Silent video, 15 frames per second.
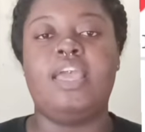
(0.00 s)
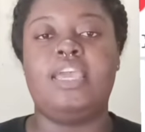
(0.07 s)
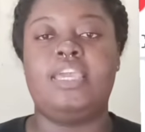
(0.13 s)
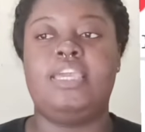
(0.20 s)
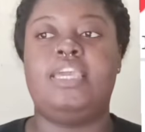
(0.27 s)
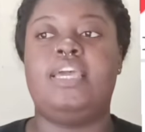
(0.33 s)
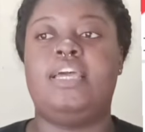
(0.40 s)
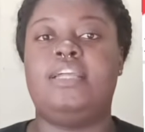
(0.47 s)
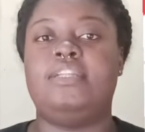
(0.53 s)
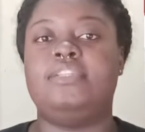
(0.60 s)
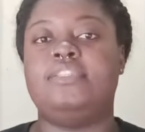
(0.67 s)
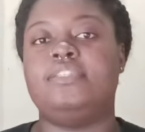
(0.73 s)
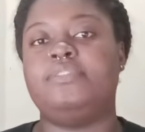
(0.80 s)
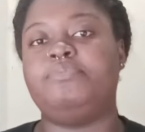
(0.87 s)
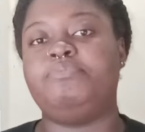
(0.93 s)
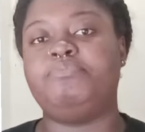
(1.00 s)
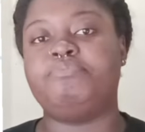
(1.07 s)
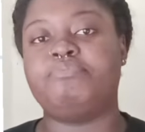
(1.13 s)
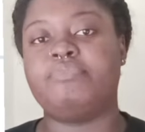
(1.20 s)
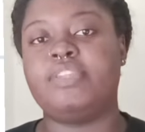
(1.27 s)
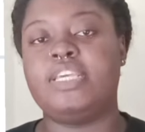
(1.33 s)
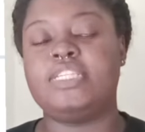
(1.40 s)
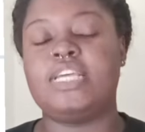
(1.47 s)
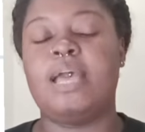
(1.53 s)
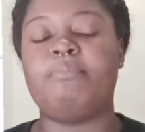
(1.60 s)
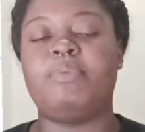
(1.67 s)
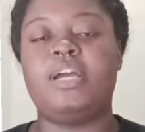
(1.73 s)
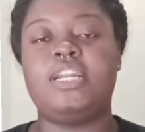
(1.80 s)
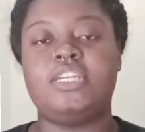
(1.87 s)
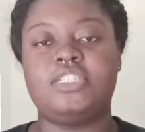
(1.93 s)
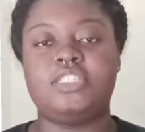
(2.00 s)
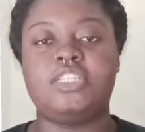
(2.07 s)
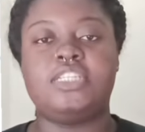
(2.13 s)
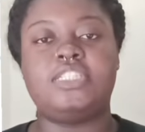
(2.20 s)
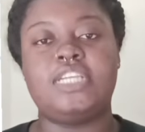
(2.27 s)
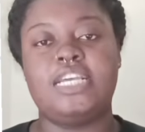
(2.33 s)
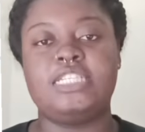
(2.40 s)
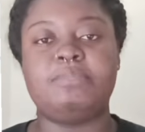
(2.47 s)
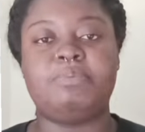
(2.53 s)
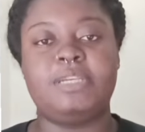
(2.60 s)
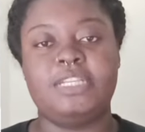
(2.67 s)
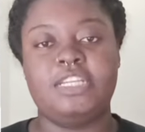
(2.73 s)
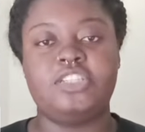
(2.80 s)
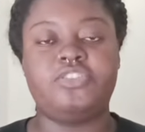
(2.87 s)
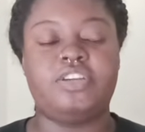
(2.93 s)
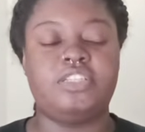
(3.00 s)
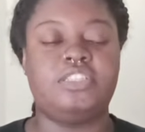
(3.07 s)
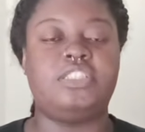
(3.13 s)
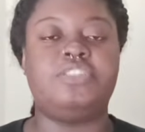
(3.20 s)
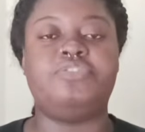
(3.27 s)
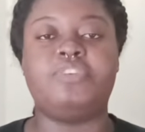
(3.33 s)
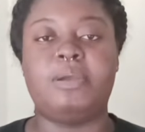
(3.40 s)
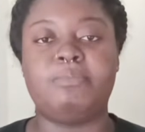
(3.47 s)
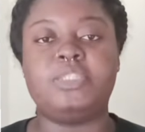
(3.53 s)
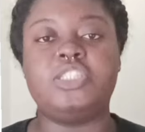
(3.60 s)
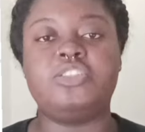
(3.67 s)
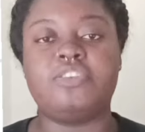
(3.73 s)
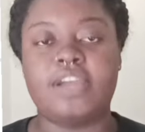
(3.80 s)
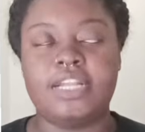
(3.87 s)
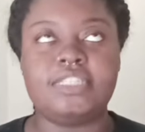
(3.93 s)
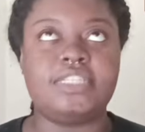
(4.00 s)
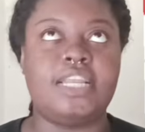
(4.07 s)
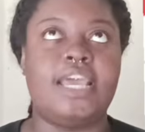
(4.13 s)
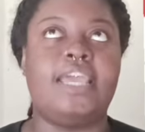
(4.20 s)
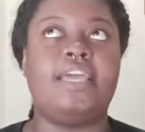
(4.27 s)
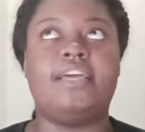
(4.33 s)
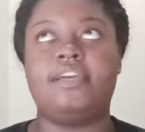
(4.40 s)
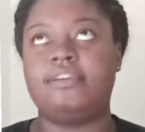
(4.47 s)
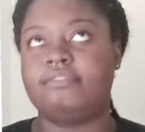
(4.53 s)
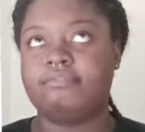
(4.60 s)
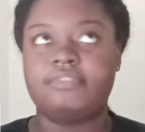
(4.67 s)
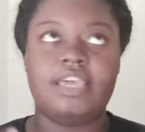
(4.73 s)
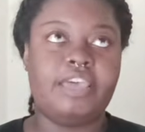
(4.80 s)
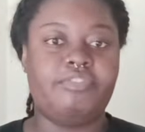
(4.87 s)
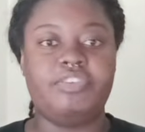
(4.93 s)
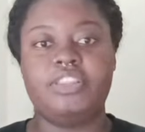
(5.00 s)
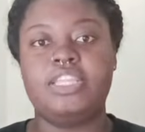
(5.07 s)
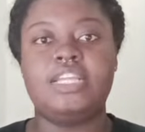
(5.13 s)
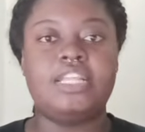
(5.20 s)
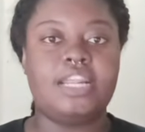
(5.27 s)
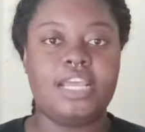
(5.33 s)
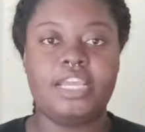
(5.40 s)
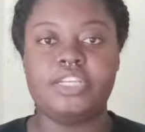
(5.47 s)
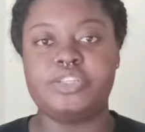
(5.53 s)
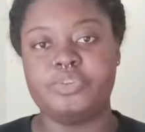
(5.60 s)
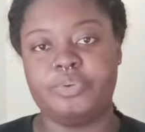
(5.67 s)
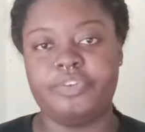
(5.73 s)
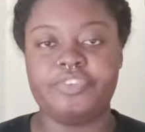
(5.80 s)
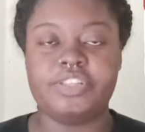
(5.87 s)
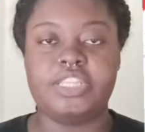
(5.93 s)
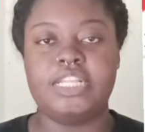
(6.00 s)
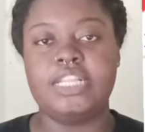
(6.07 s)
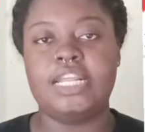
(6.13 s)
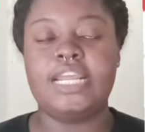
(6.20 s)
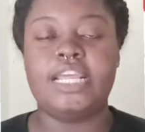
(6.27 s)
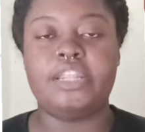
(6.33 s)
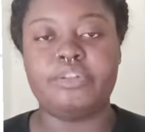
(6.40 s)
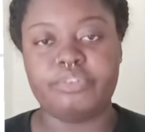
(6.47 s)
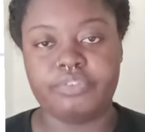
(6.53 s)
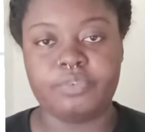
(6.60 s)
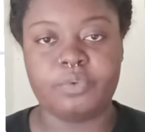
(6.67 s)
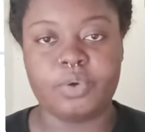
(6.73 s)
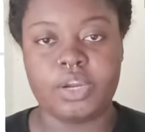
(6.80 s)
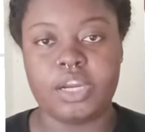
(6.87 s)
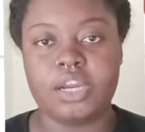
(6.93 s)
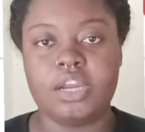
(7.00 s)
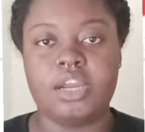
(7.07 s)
and I'm gonna just explain the strategy from scratch, like everything that I do, everything that I look for.